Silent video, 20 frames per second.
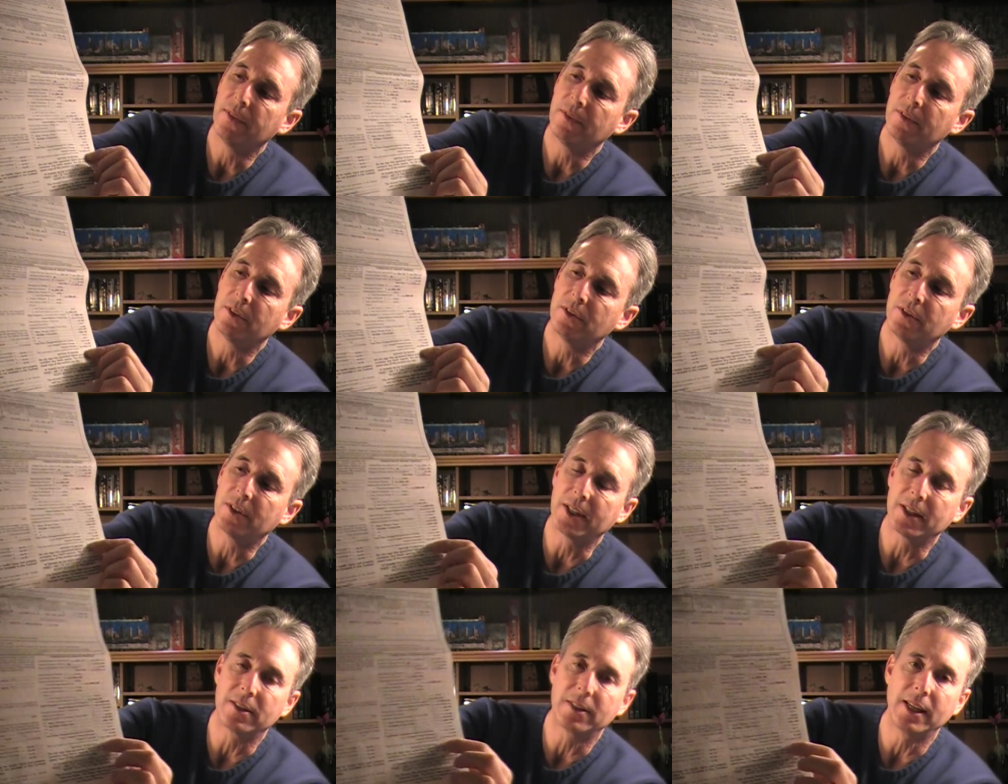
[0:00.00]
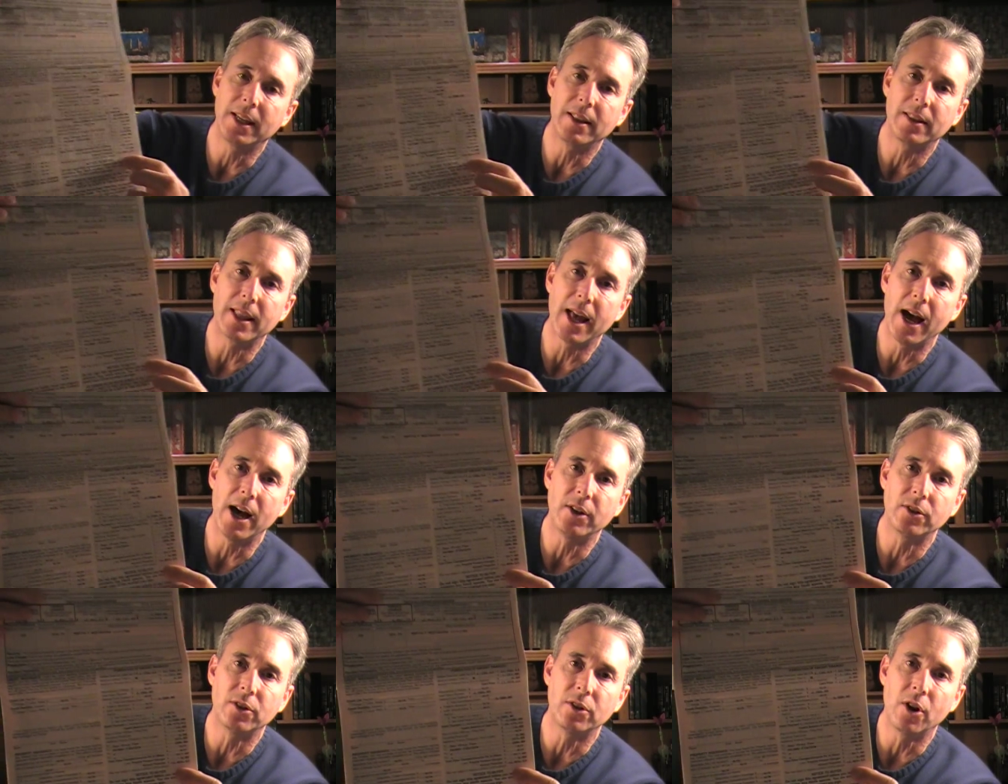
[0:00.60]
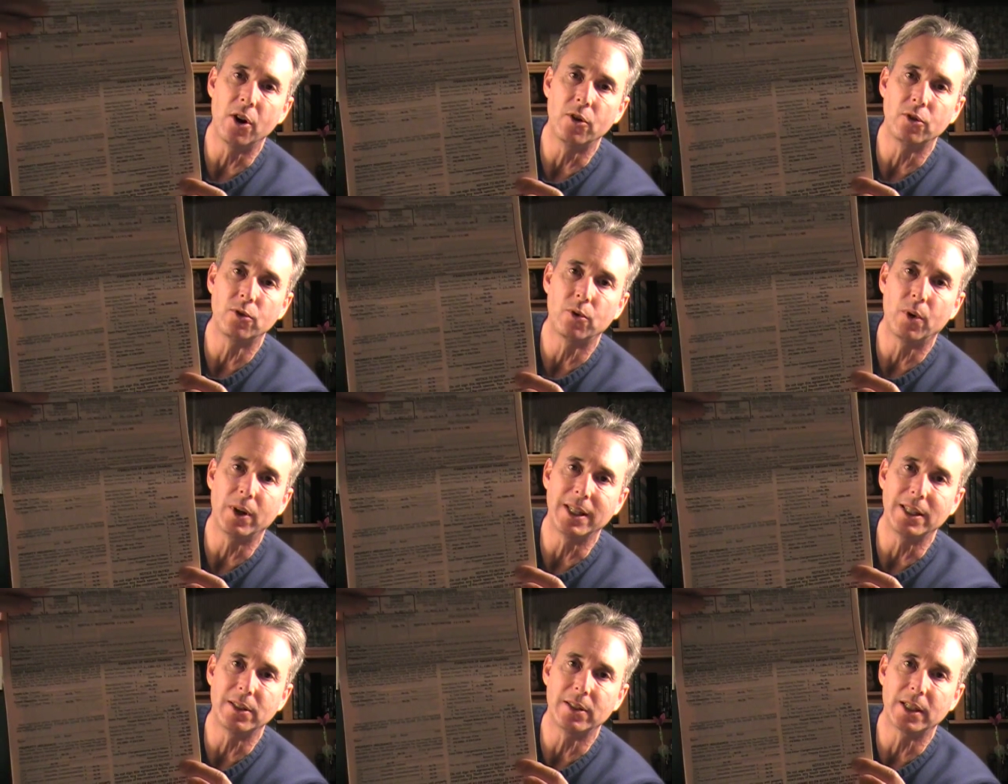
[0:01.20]

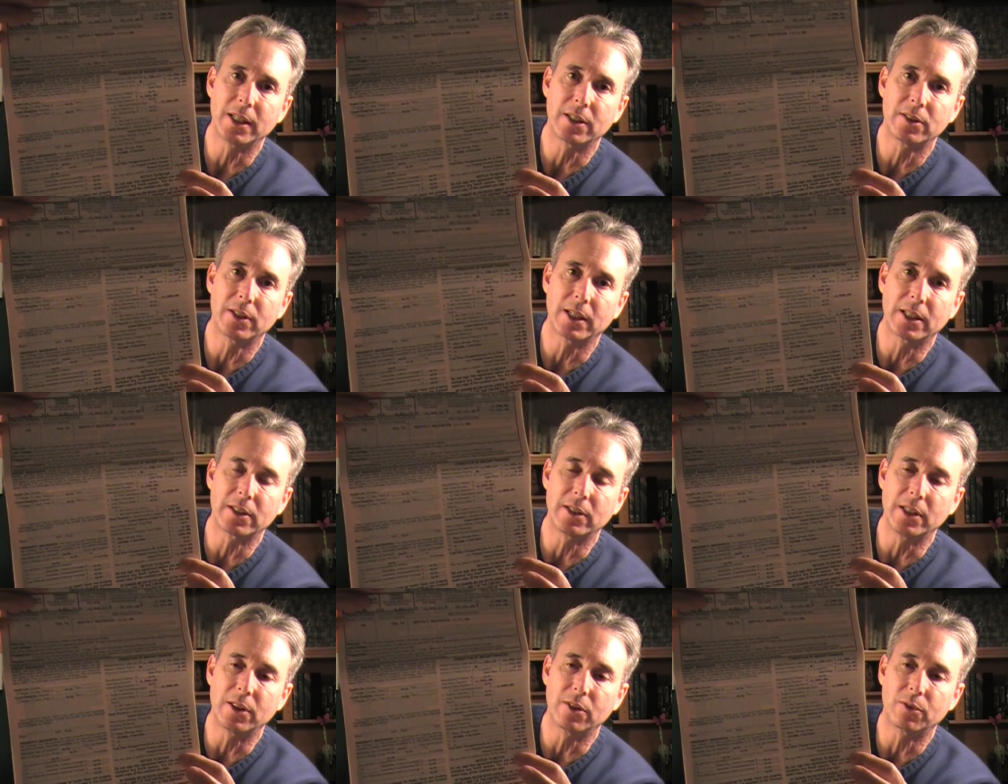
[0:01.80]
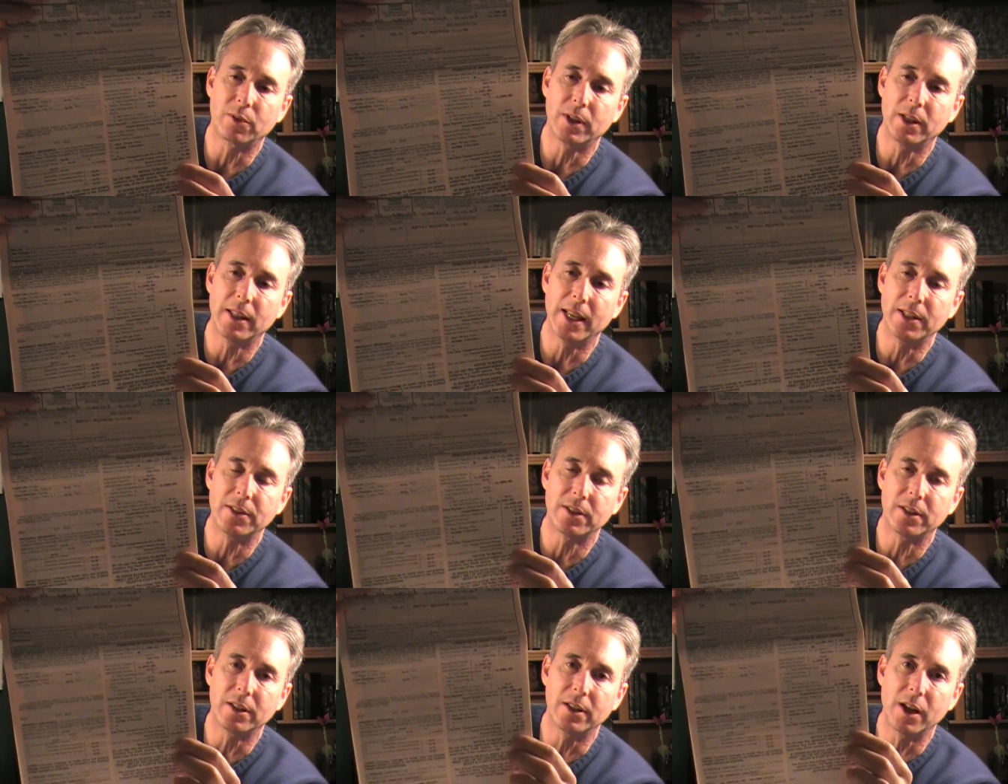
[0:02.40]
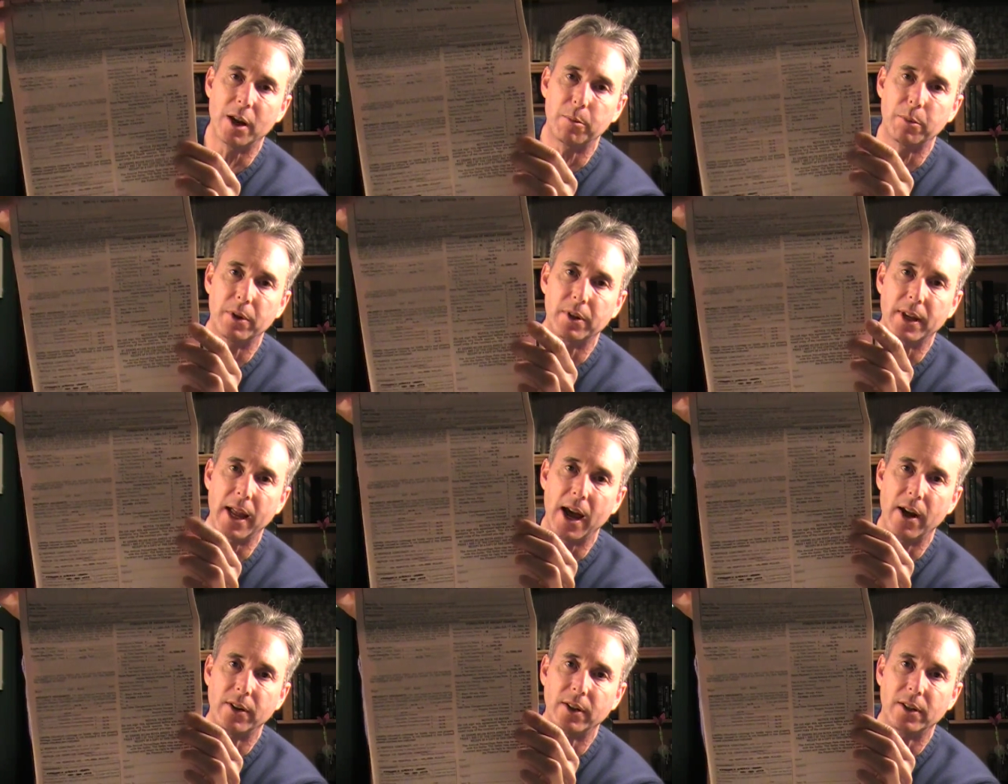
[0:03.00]
$16,026.63. That's the number
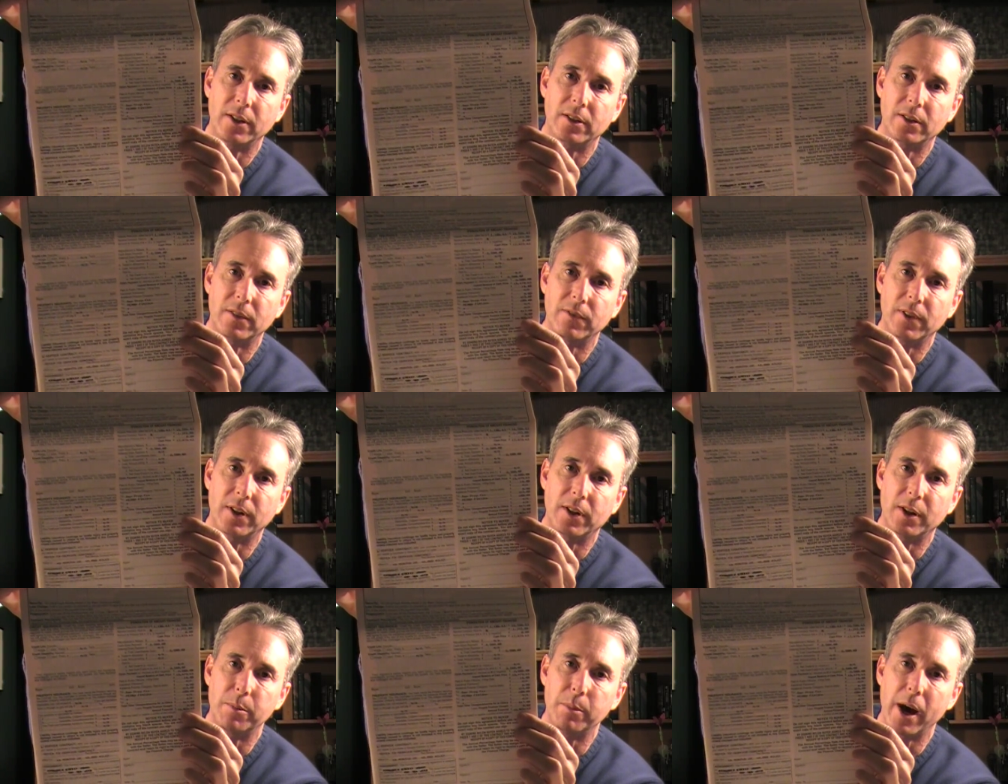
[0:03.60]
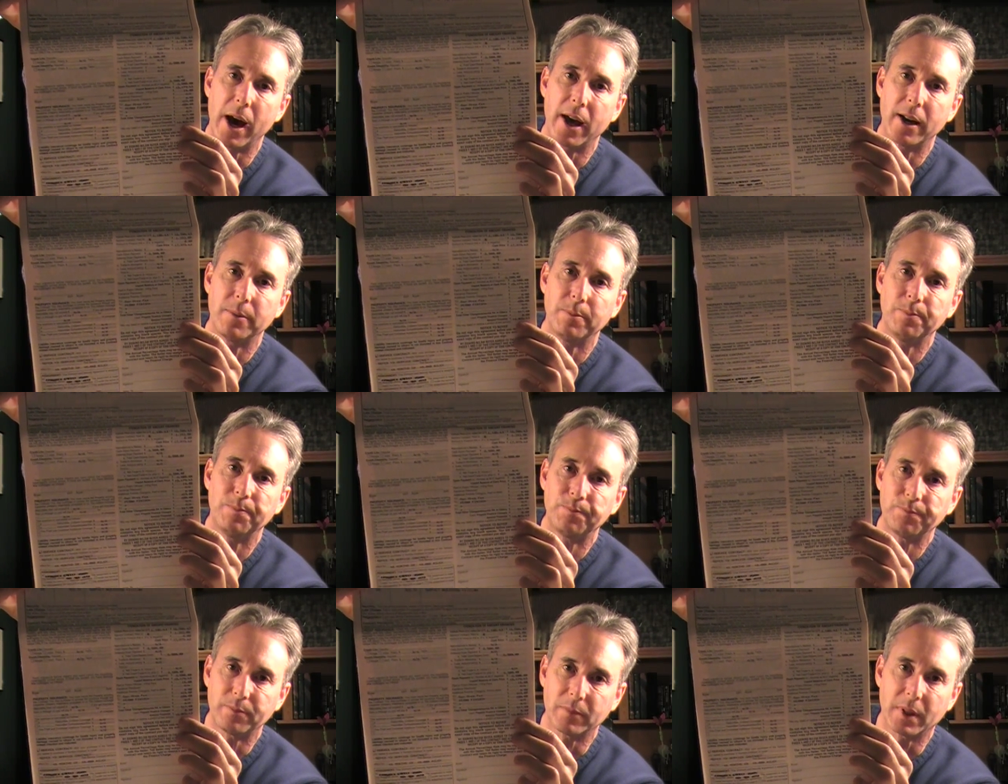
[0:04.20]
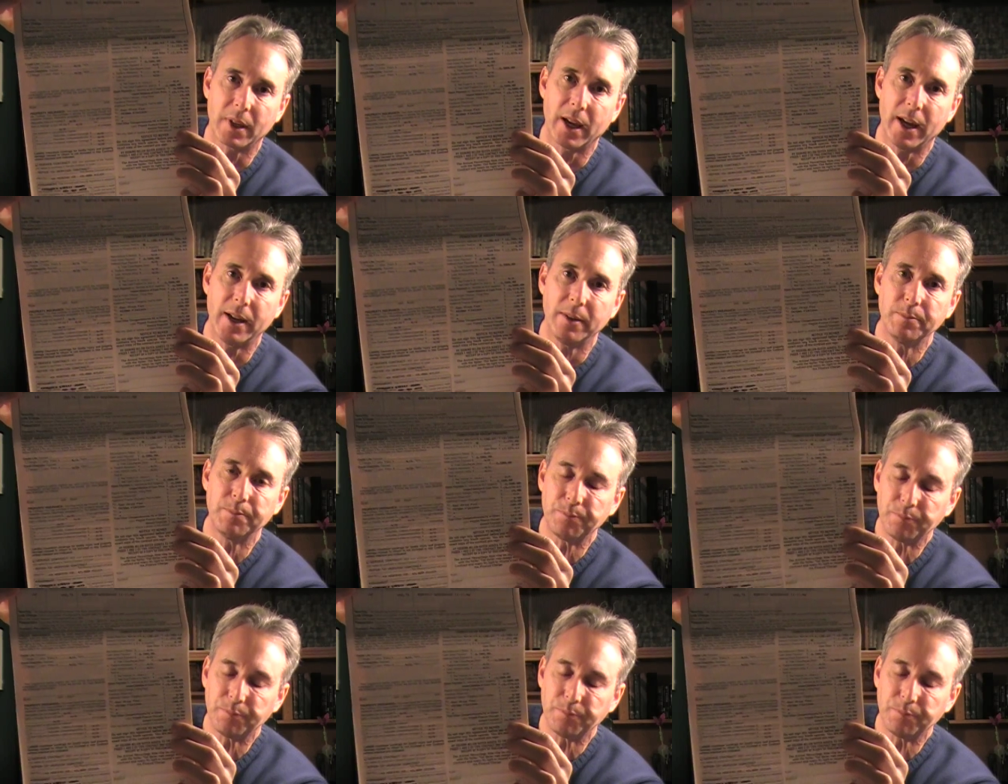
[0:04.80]
down here at the very bottom. Okay,